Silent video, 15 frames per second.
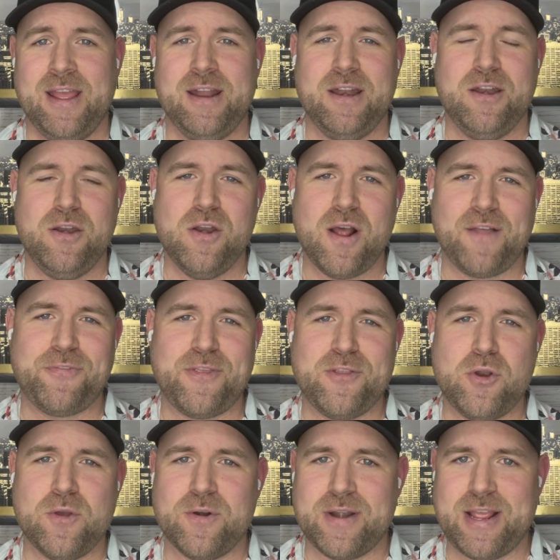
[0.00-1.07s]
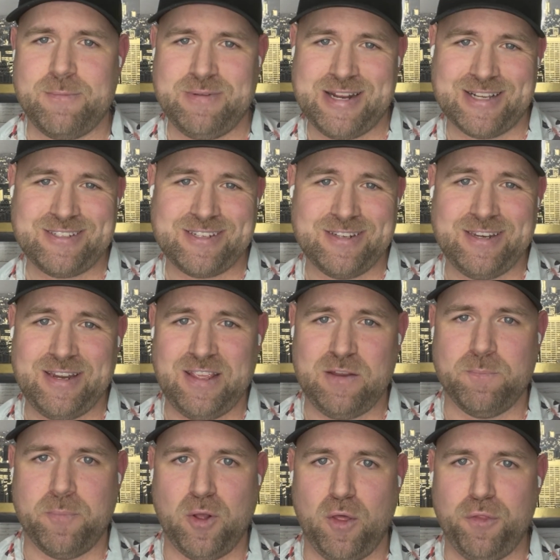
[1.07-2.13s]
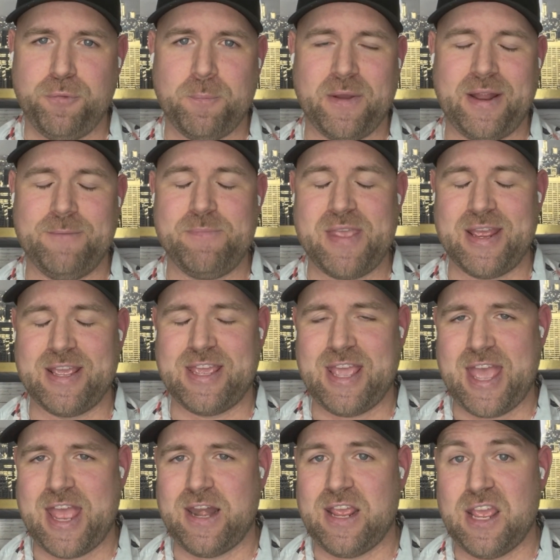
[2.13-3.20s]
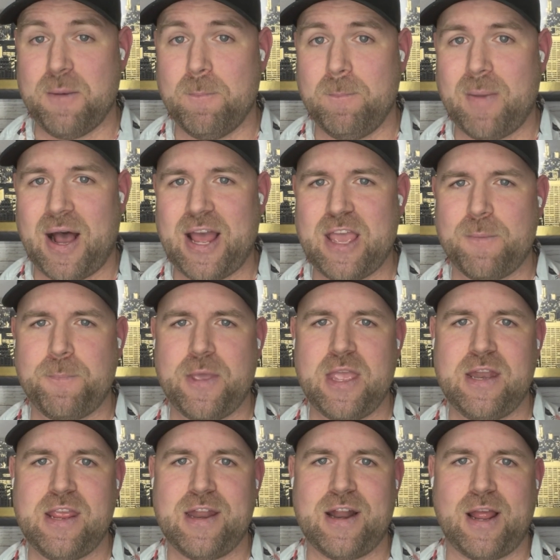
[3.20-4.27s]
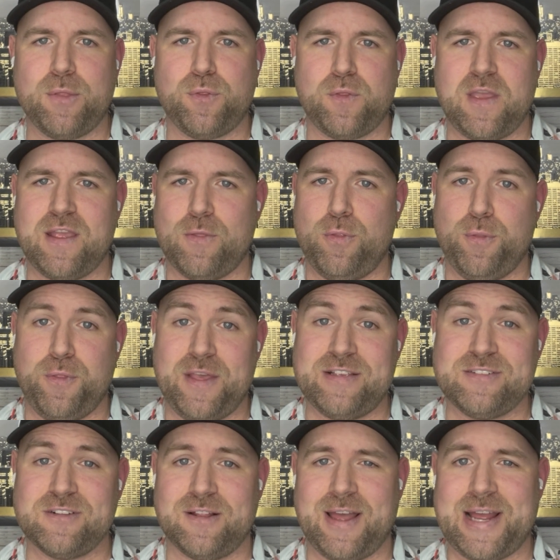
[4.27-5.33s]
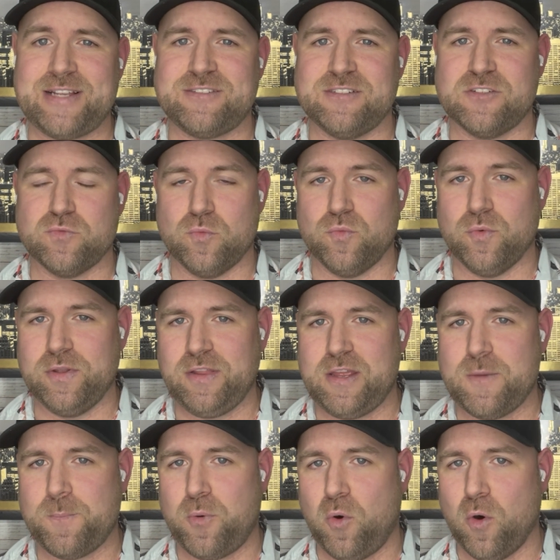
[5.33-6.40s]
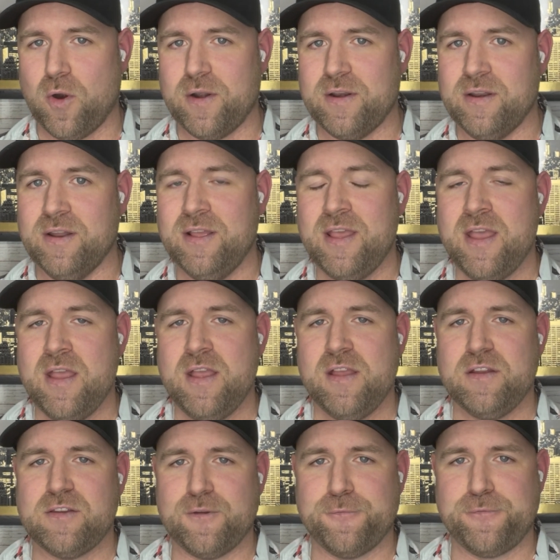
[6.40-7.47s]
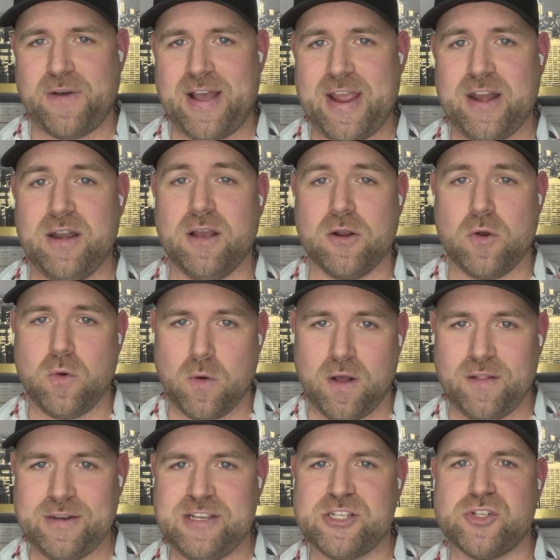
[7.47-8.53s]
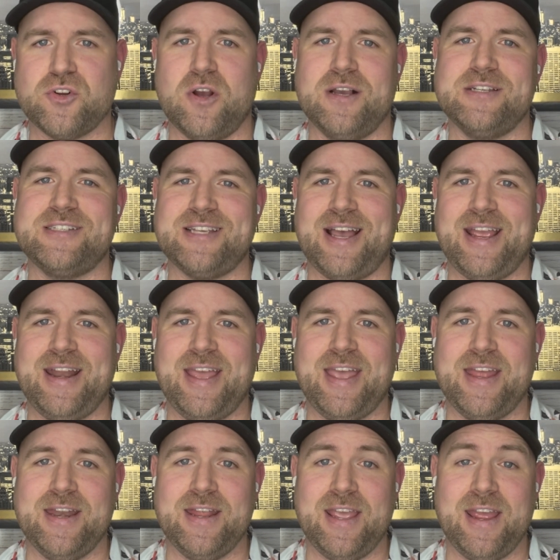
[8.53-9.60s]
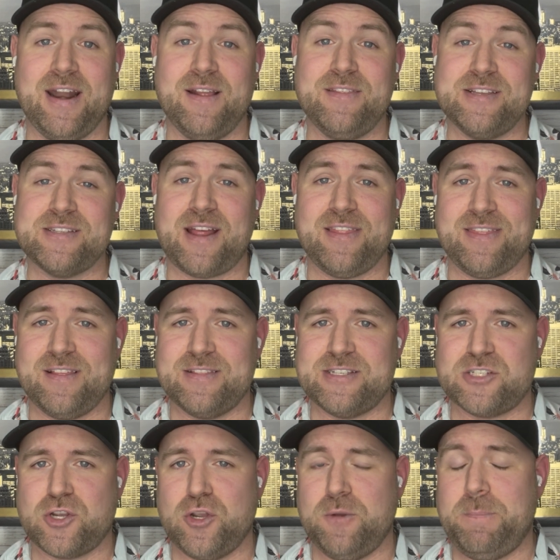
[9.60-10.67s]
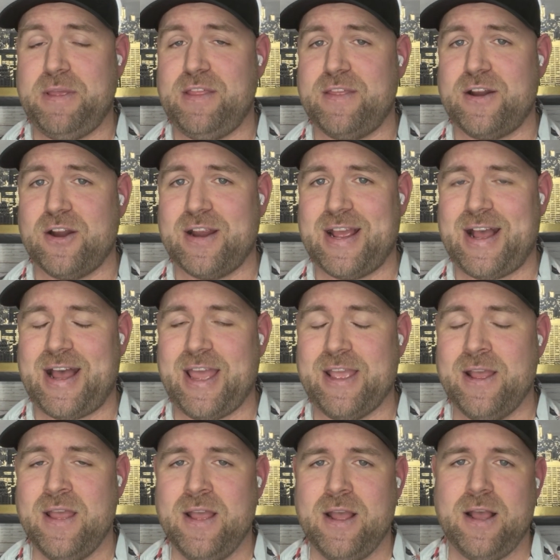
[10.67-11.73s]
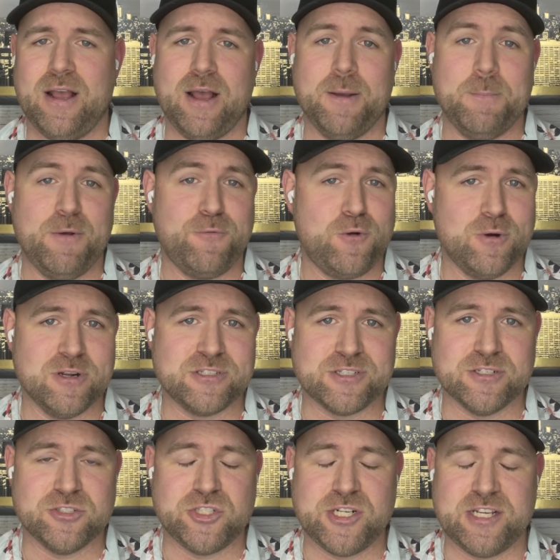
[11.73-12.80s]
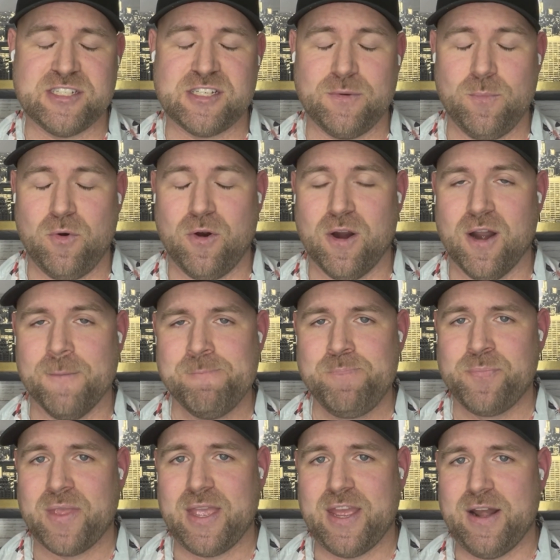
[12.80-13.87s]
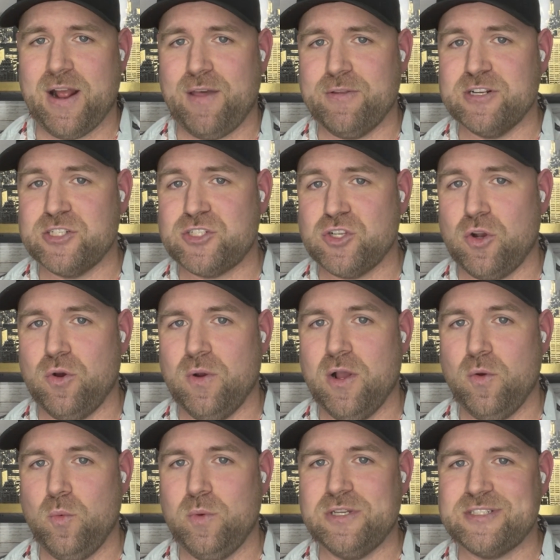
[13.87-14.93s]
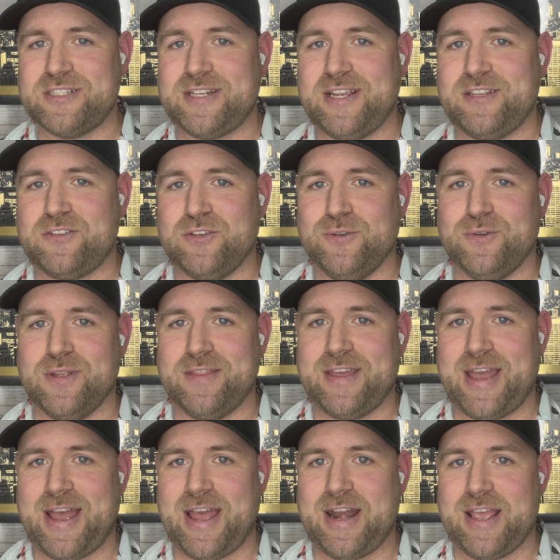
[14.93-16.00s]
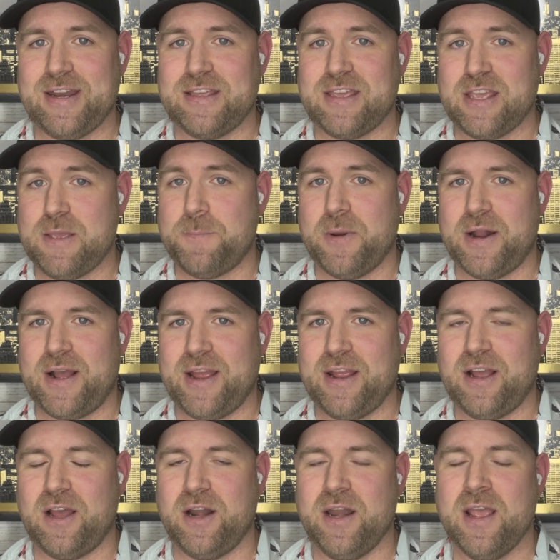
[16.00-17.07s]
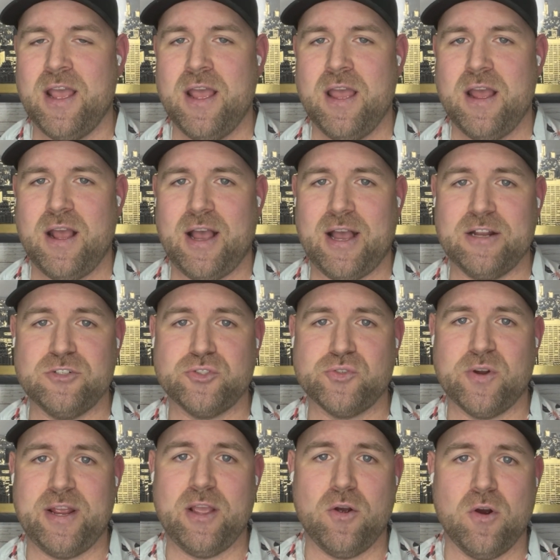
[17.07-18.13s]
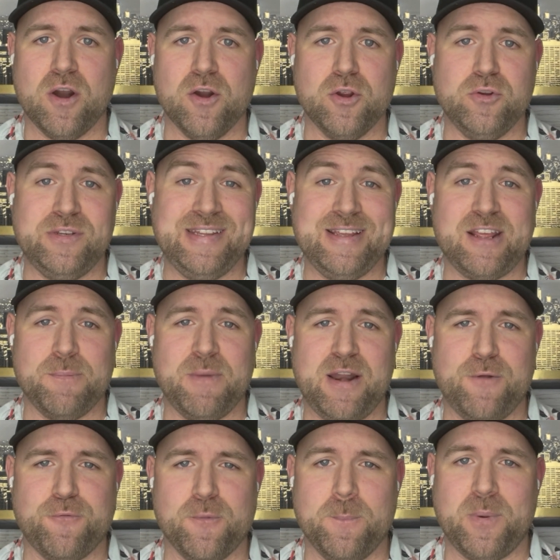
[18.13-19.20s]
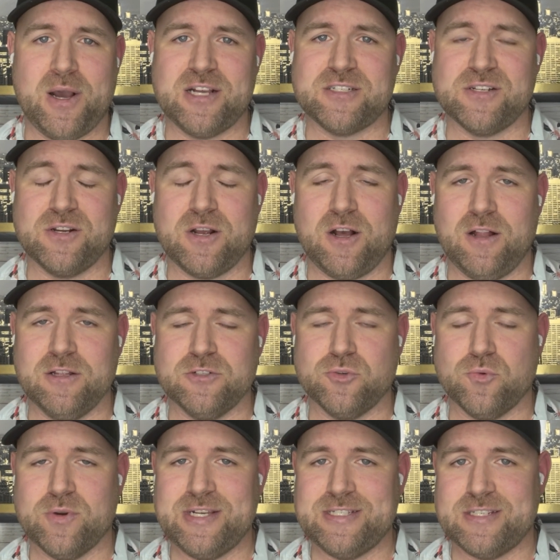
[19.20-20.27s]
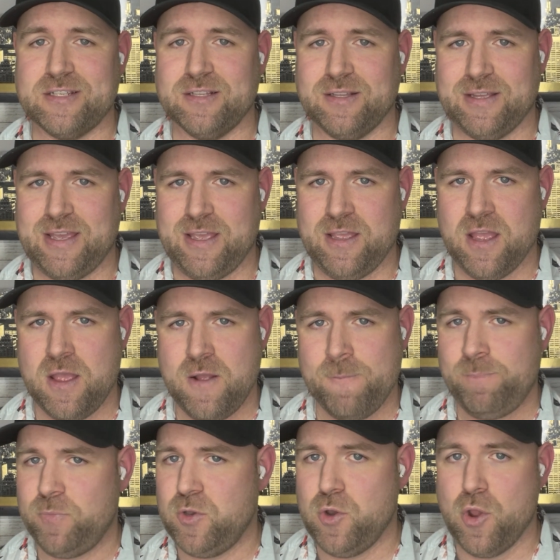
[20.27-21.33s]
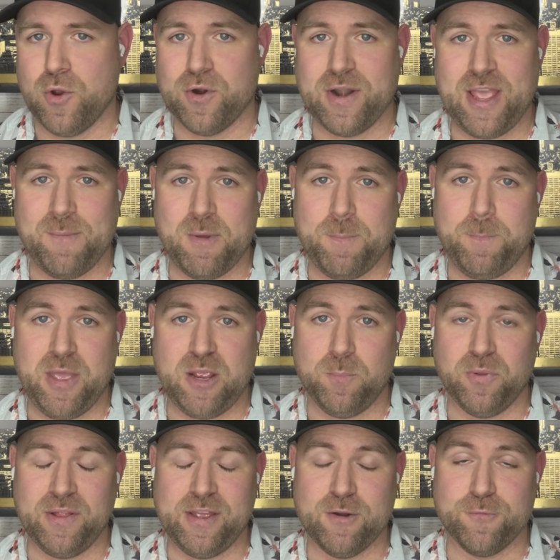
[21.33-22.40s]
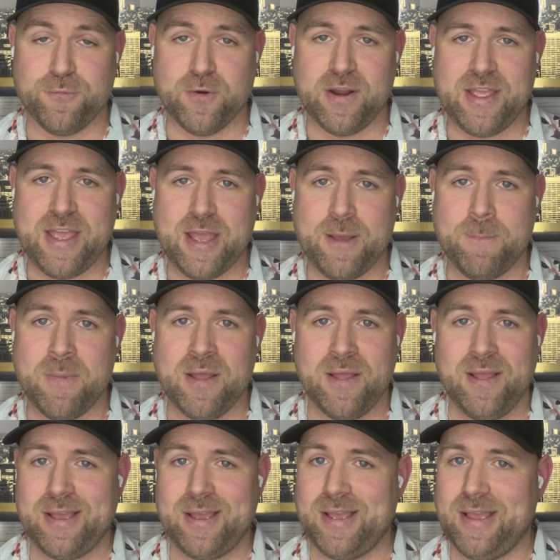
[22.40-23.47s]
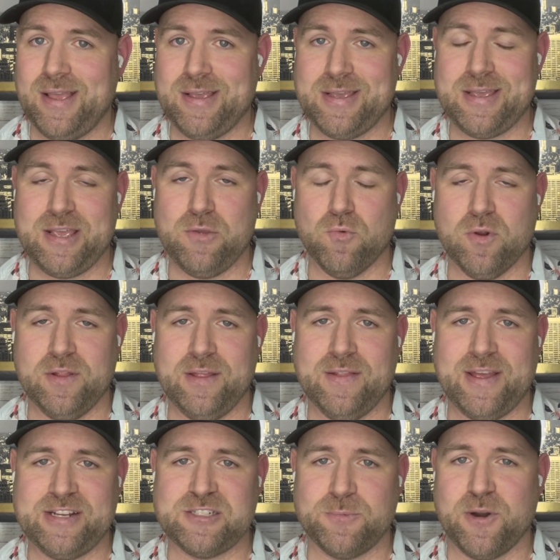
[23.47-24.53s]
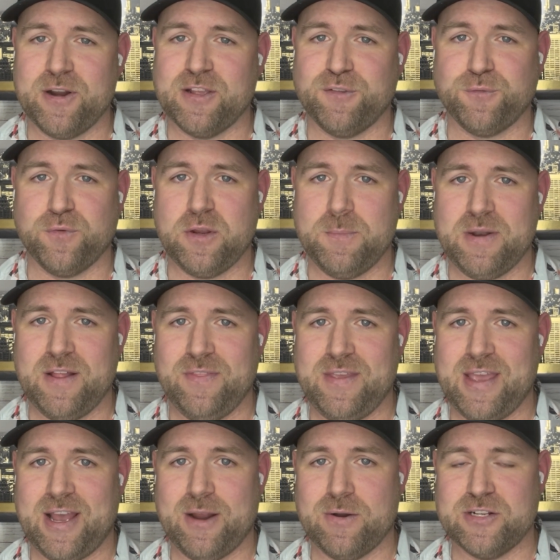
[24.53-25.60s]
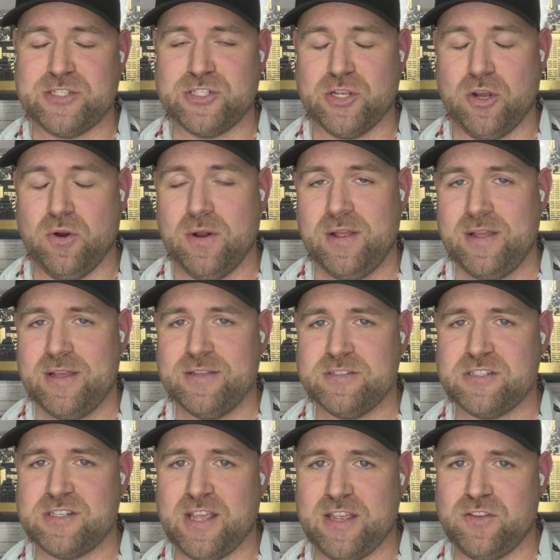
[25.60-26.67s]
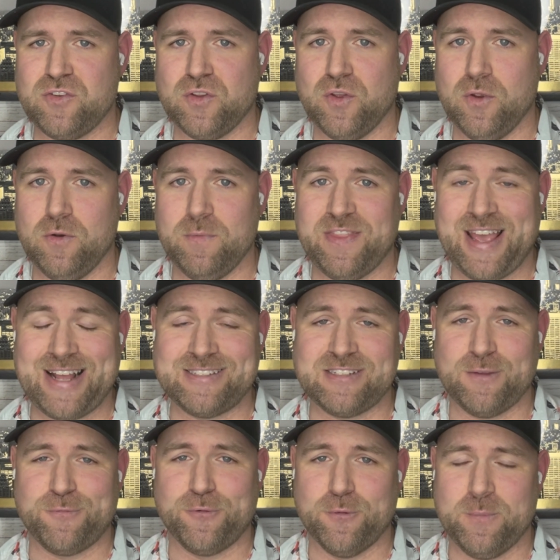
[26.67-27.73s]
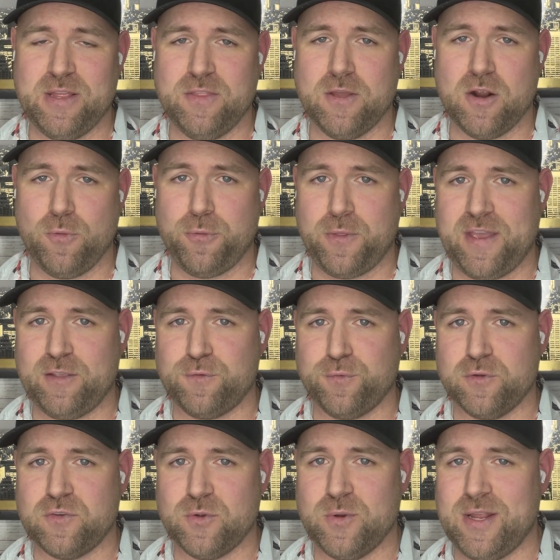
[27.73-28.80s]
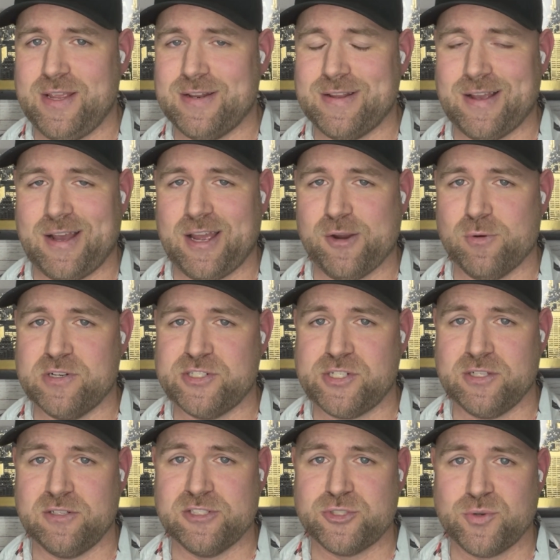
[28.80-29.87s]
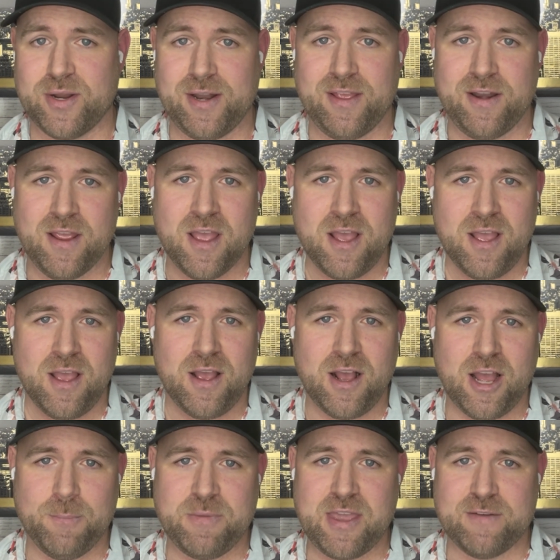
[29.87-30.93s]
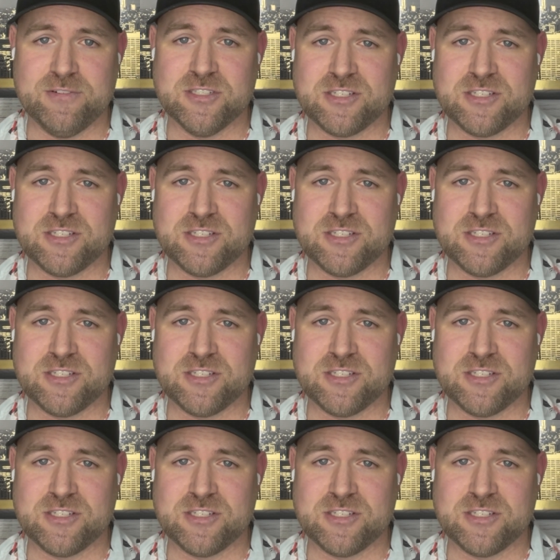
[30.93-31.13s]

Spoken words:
Not that Notre Dame doesn't need both, but again, in my opinion, I think in this class, it's really important to find a quality strong side end. And this, I think this could be their guy. Of course, there's Jason Moore and others. So we'll stay tuned to that and keep an eye on Traore, who decommitted from Boston College recently. Notre Dame, a big player for him. He really likes Marcus Freeman and the Irish, so stay tuned. That's it for me, though. Thanks for tuning into Irish Illustrated. I'm Kevin